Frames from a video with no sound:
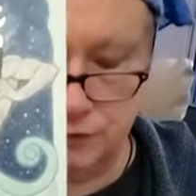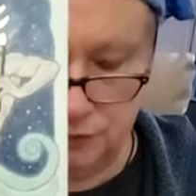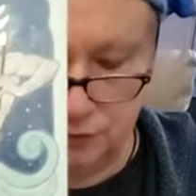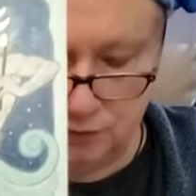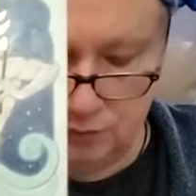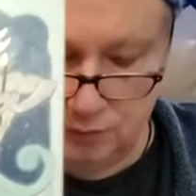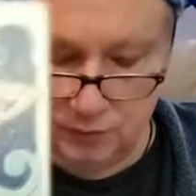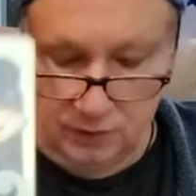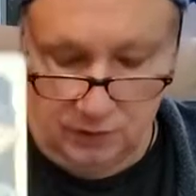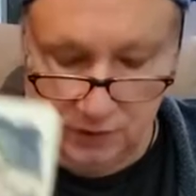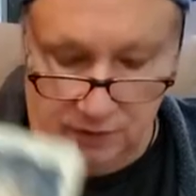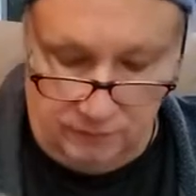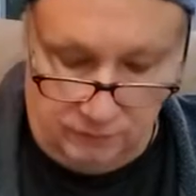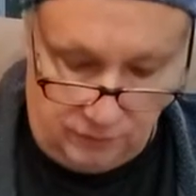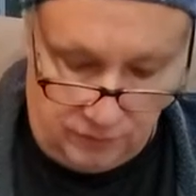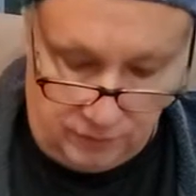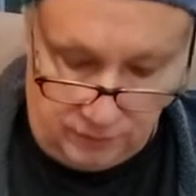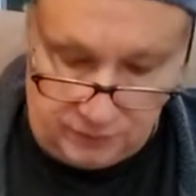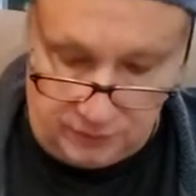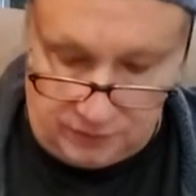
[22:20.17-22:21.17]
you're going to be
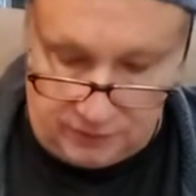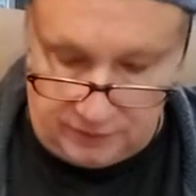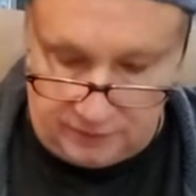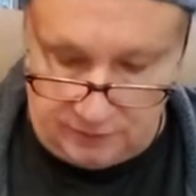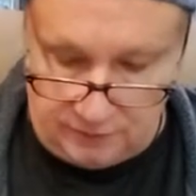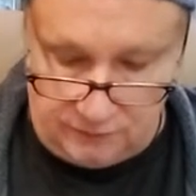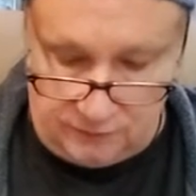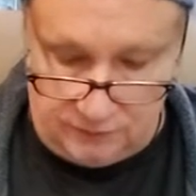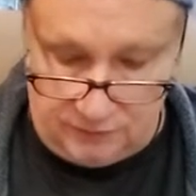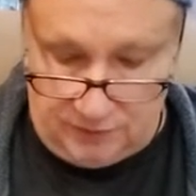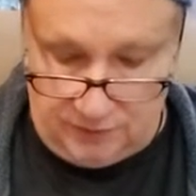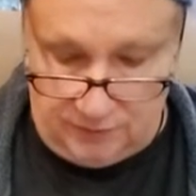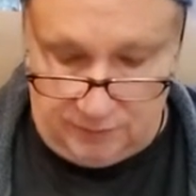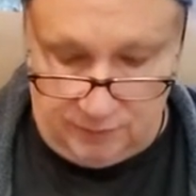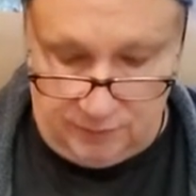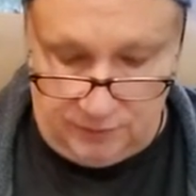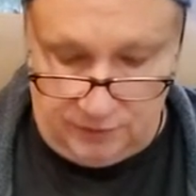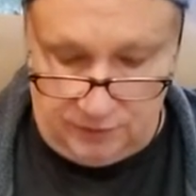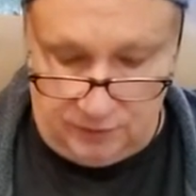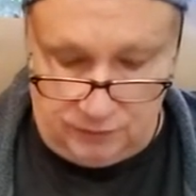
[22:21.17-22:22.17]
leveled up to like the Ten of
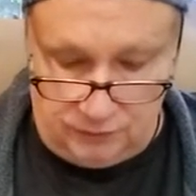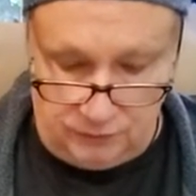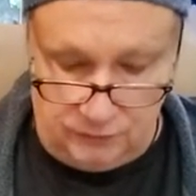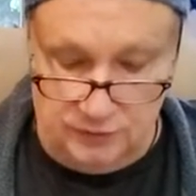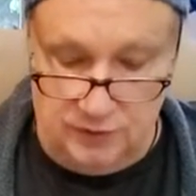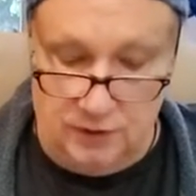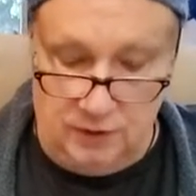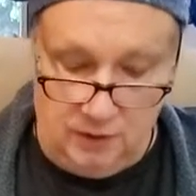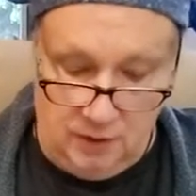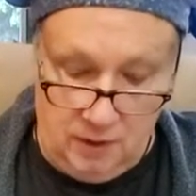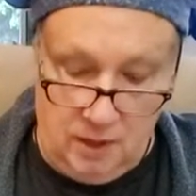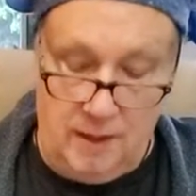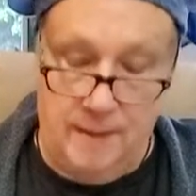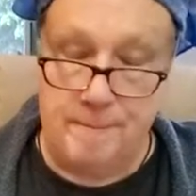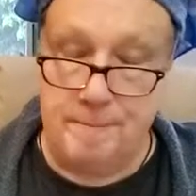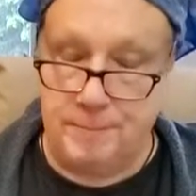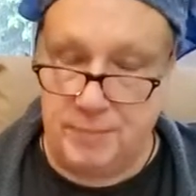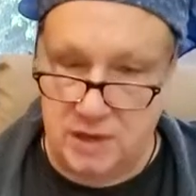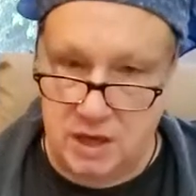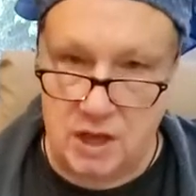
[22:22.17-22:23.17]
Pentacles
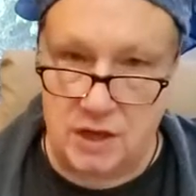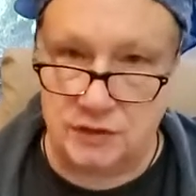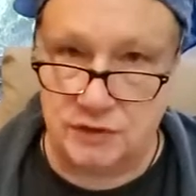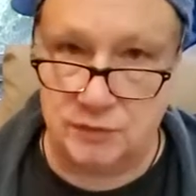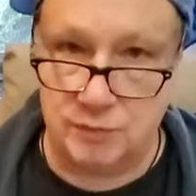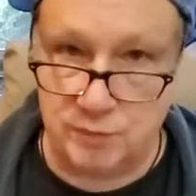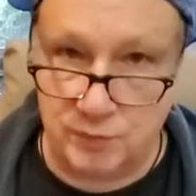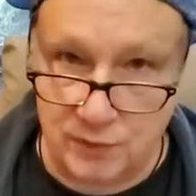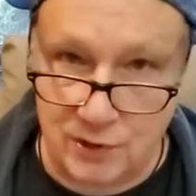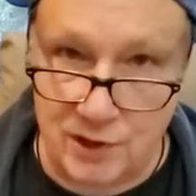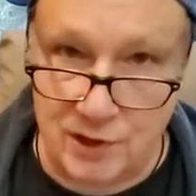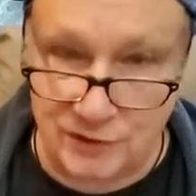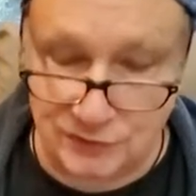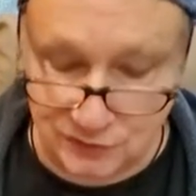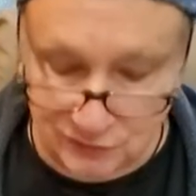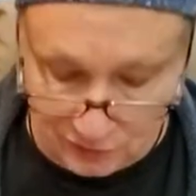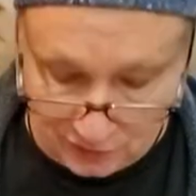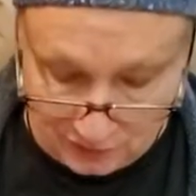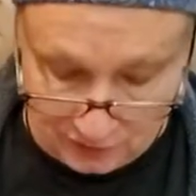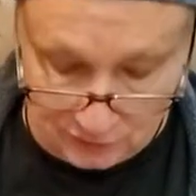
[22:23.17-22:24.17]
plus
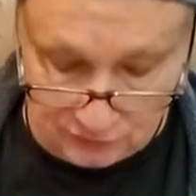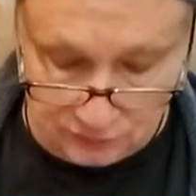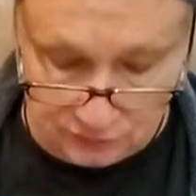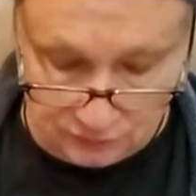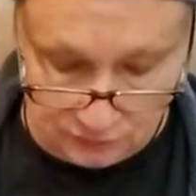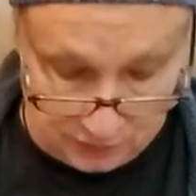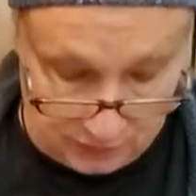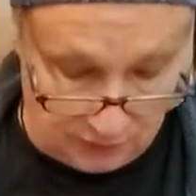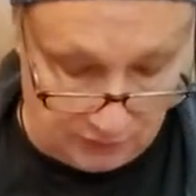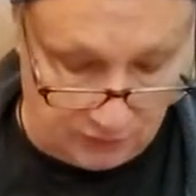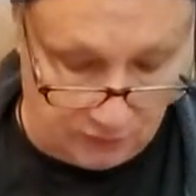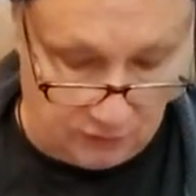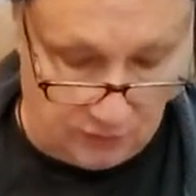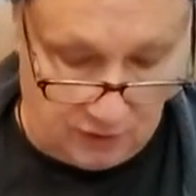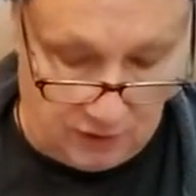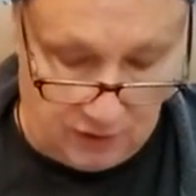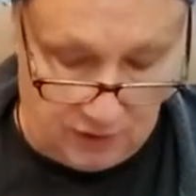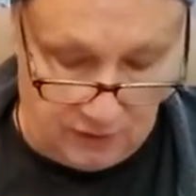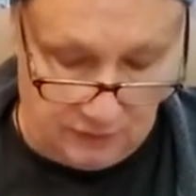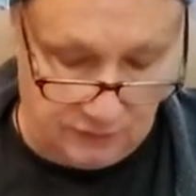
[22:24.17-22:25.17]
Cancer. Thank you,
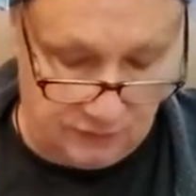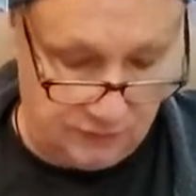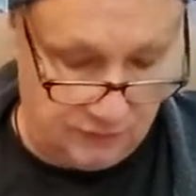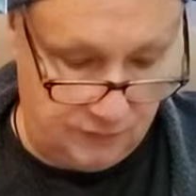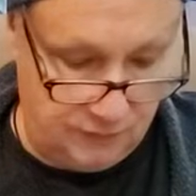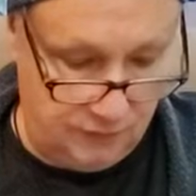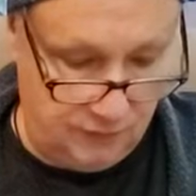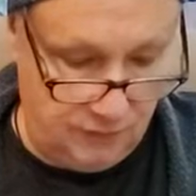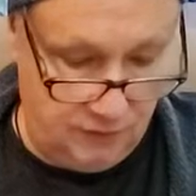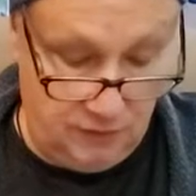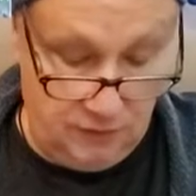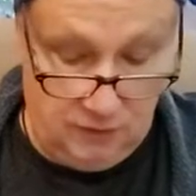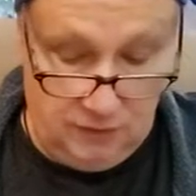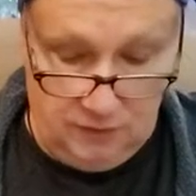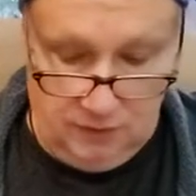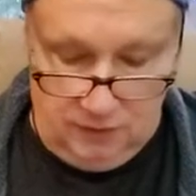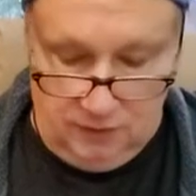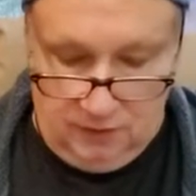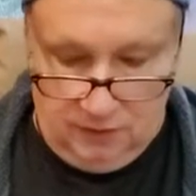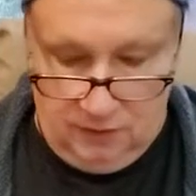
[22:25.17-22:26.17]
guys.
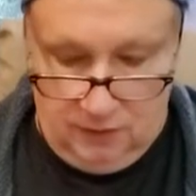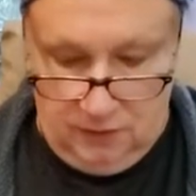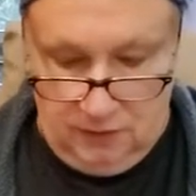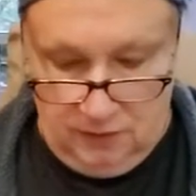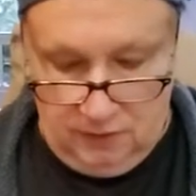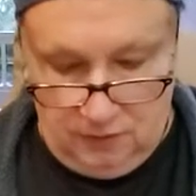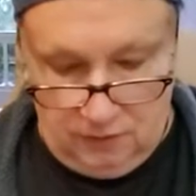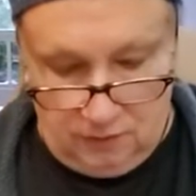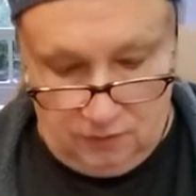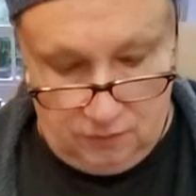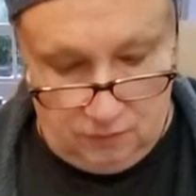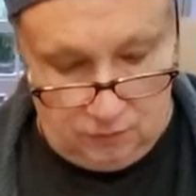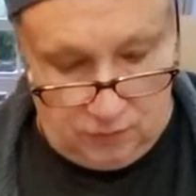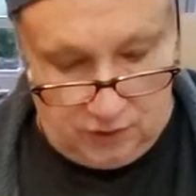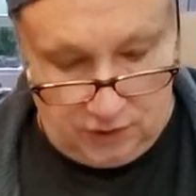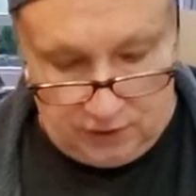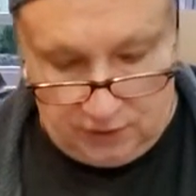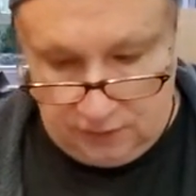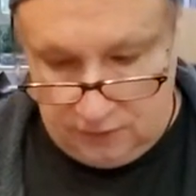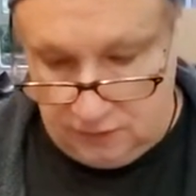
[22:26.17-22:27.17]
All
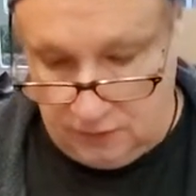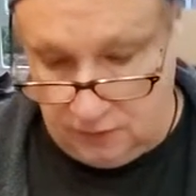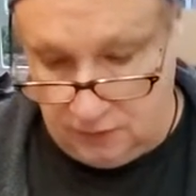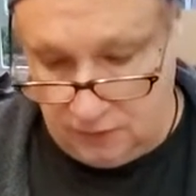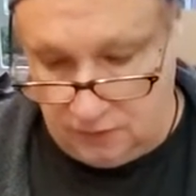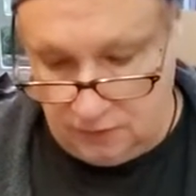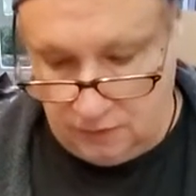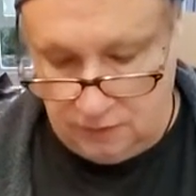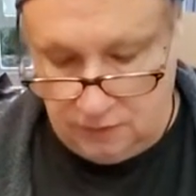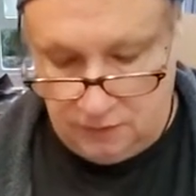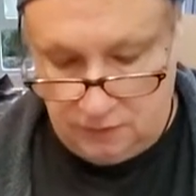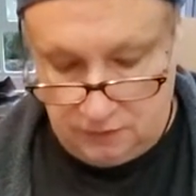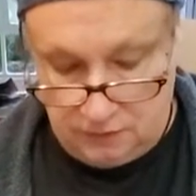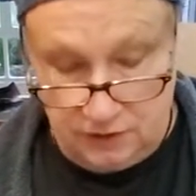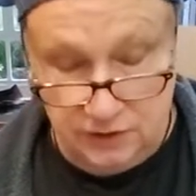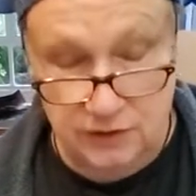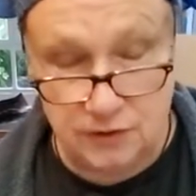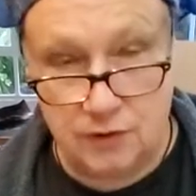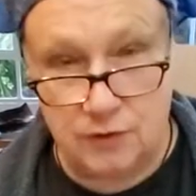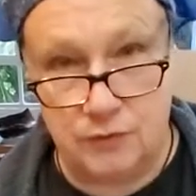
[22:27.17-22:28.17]
right,
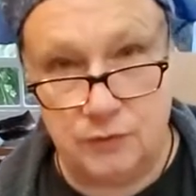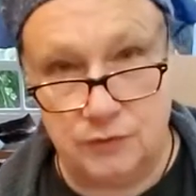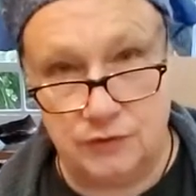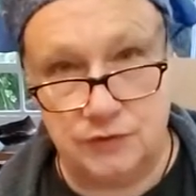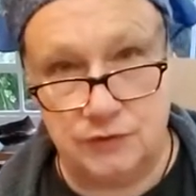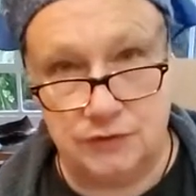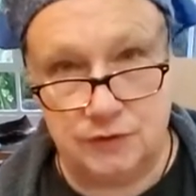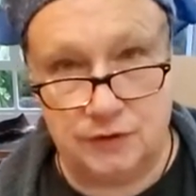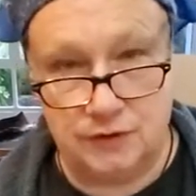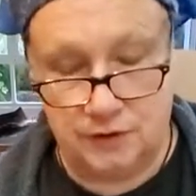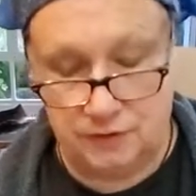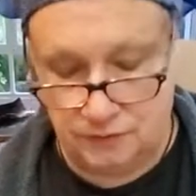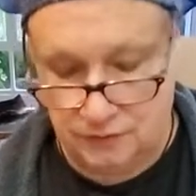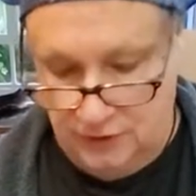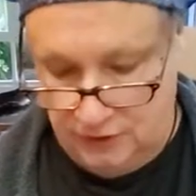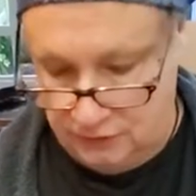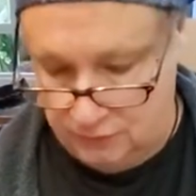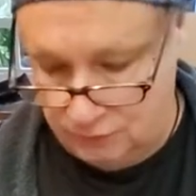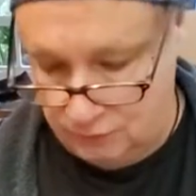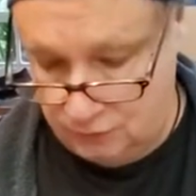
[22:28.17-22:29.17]
Leos,
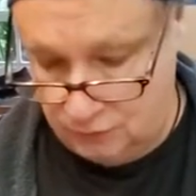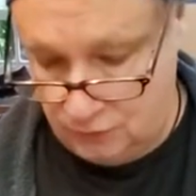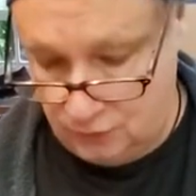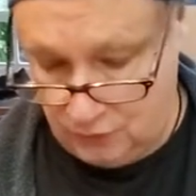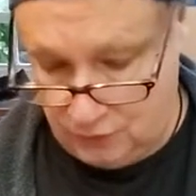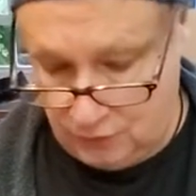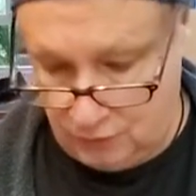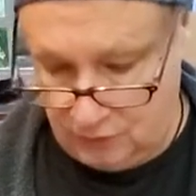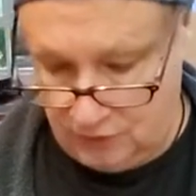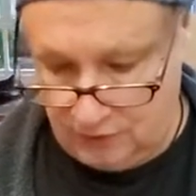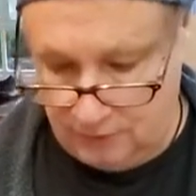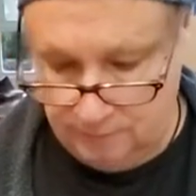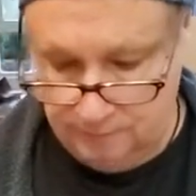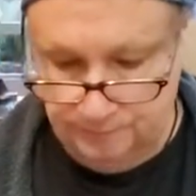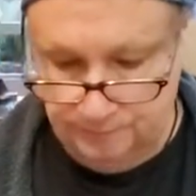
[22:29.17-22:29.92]
thanks for joining me.